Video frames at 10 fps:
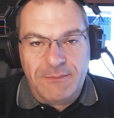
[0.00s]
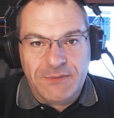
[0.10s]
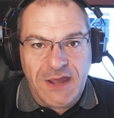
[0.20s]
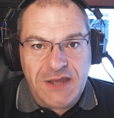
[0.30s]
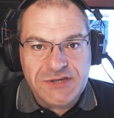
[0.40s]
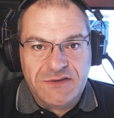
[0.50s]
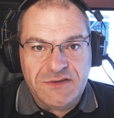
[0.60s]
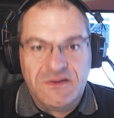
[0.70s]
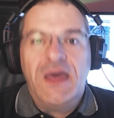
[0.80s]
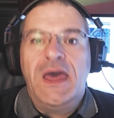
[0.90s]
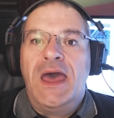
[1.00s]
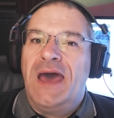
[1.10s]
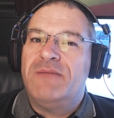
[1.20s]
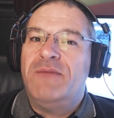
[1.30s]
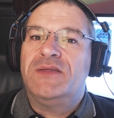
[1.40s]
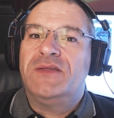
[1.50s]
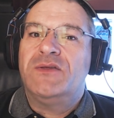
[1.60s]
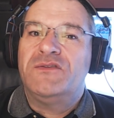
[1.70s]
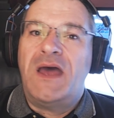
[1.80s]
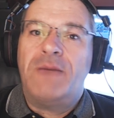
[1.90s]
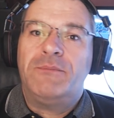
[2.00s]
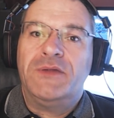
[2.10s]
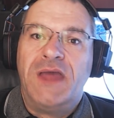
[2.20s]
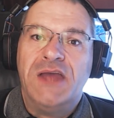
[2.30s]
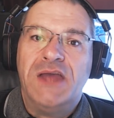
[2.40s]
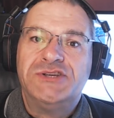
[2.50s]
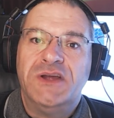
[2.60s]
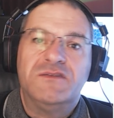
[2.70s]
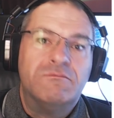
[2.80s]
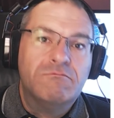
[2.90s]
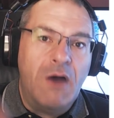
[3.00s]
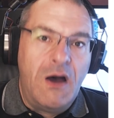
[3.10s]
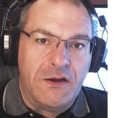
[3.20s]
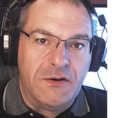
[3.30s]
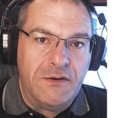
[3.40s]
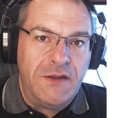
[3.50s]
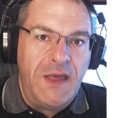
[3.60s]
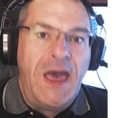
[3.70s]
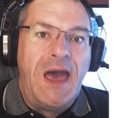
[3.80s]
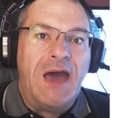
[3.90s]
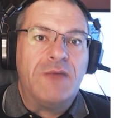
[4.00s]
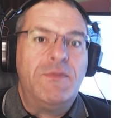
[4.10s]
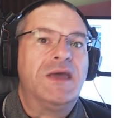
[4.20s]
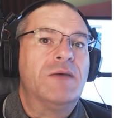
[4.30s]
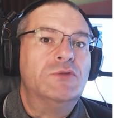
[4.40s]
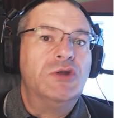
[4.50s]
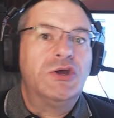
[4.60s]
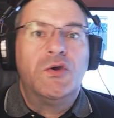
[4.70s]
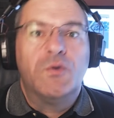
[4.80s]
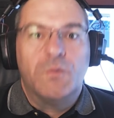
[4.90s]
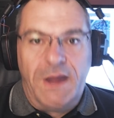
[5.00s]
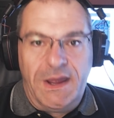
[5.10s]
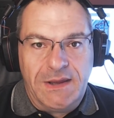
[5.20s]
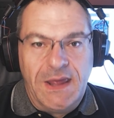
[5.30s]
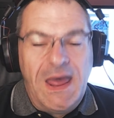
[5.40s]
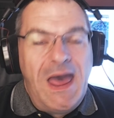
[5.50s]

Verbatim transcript: applications, how to make those applications modern, how to make them look great,